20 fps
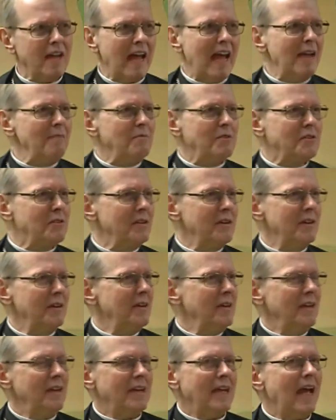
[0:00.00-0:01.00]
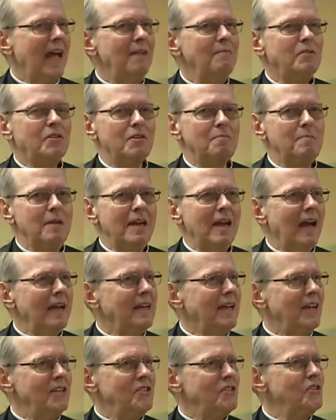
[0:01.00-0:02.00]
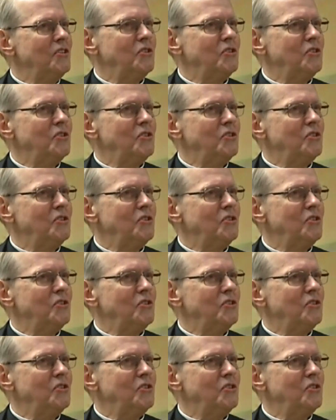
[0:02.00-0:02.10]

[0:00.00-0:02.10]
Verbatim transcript: came to, me, I guess,